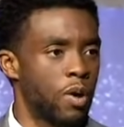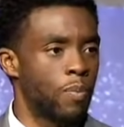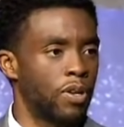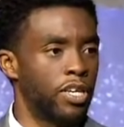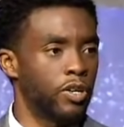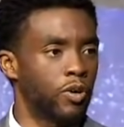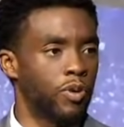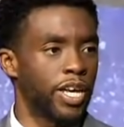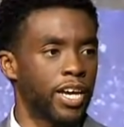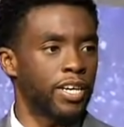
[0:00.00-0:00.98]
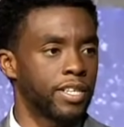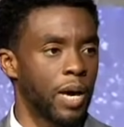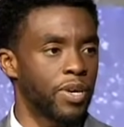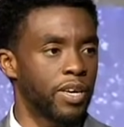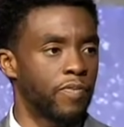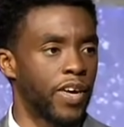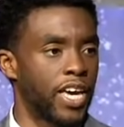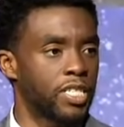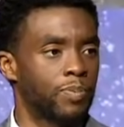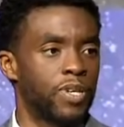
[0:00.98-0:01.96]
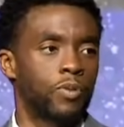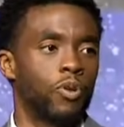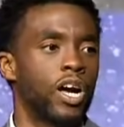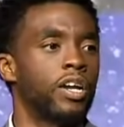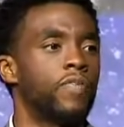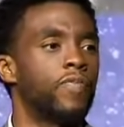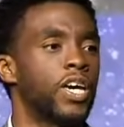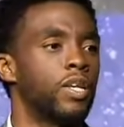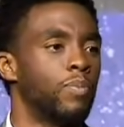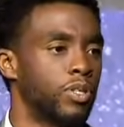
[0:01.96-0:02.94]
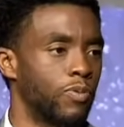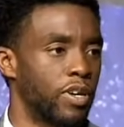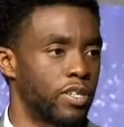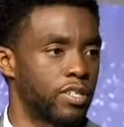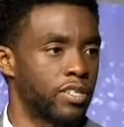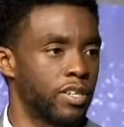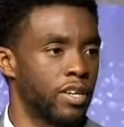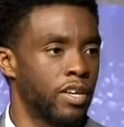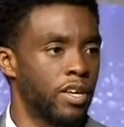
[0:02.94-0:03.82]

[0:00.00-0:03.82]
political, and economic advancement were unavailable to us,